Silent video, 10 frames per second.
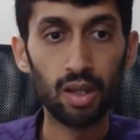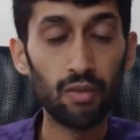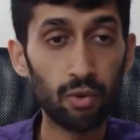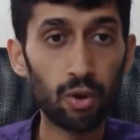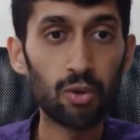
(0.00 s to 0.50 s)

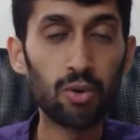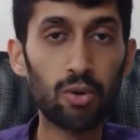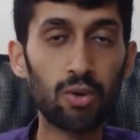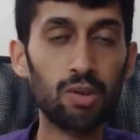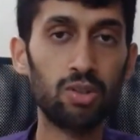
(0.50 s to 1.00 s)
If you want
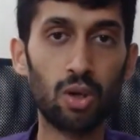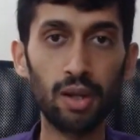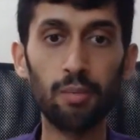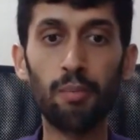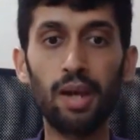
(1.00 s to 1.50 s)
to
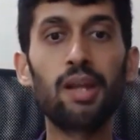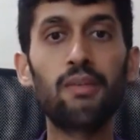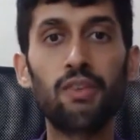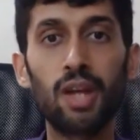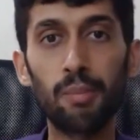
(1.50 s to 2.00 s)
join
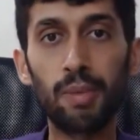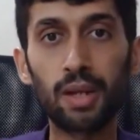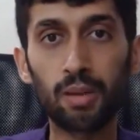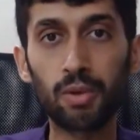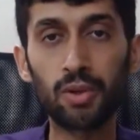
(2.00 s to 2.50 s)
my
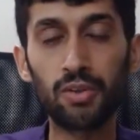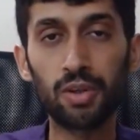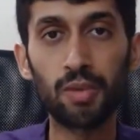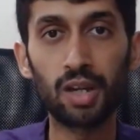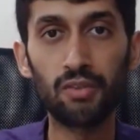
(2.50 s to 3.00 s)
VIP
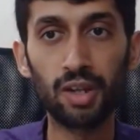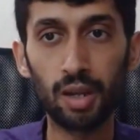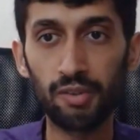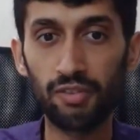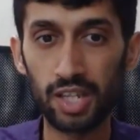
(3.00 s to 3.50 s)
community, my
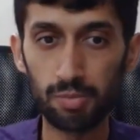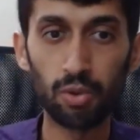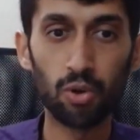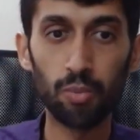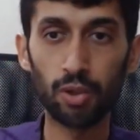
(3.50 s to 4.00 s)
VIP
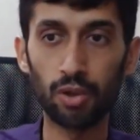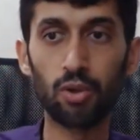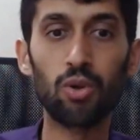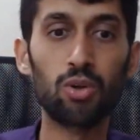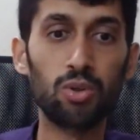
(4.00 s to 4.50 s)
Facebook group, you
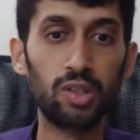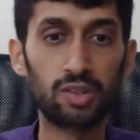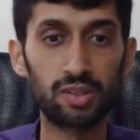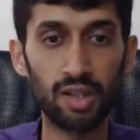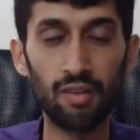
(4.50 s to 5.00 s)
can go to
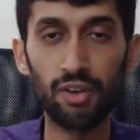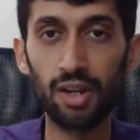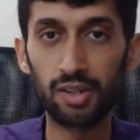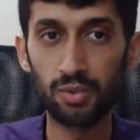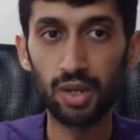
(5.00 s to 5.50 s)
this
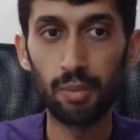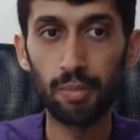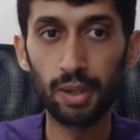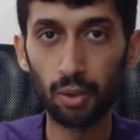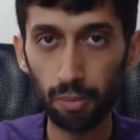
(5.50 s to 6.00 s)
Self-Healers
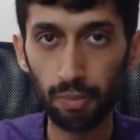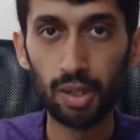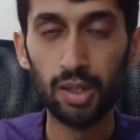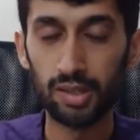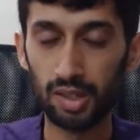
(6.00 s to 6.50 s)
VIP
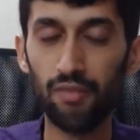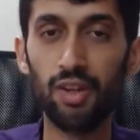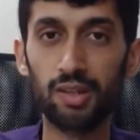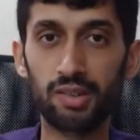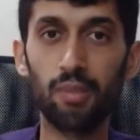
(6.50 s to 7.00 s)
group,
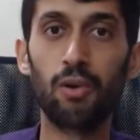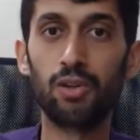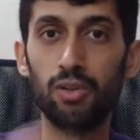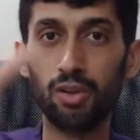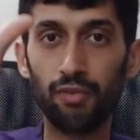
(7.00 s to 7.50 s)
Self-Healers
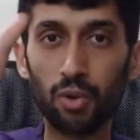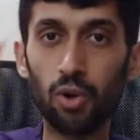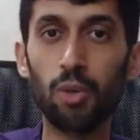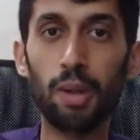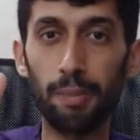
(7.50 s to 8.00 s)
Hub. If you
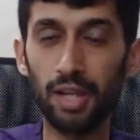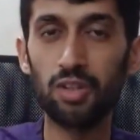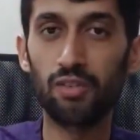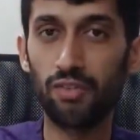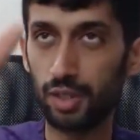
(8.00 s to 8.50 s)
go to my
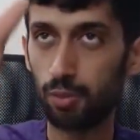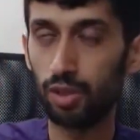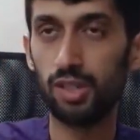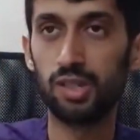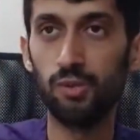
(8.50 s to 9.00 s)
page on
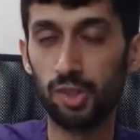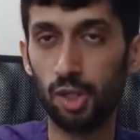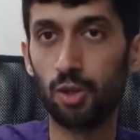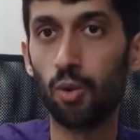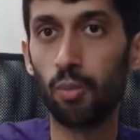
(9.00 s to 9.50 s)
Facebook, there is a
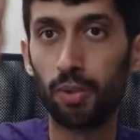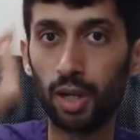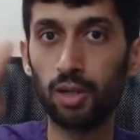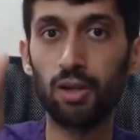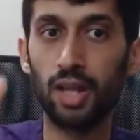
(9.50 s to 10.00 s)
visit group.
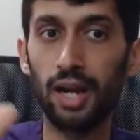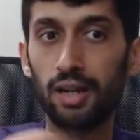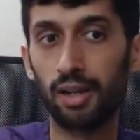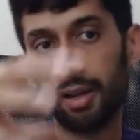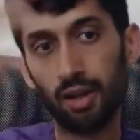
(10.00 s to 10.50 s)
Click on
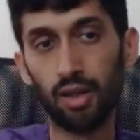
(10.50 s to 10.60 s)
that.